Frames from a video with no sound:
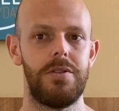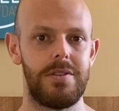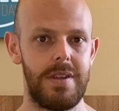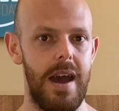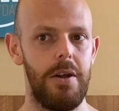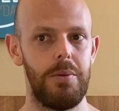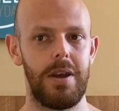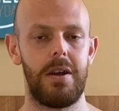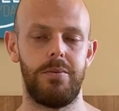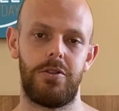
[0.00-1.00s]
sound when
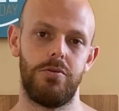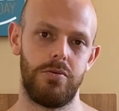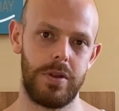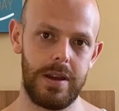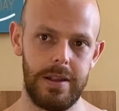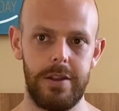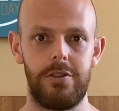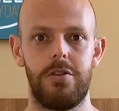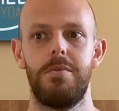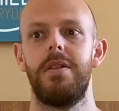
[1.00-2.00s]
it comes to real
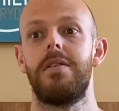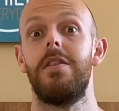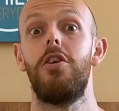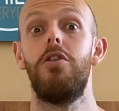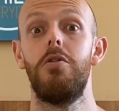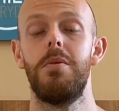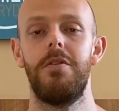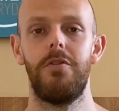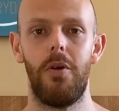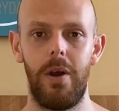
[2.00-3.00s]
instruments and the
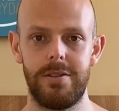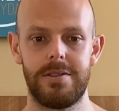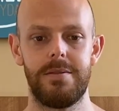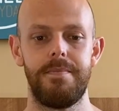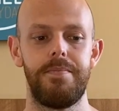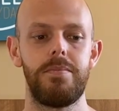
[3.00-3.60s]
human voice.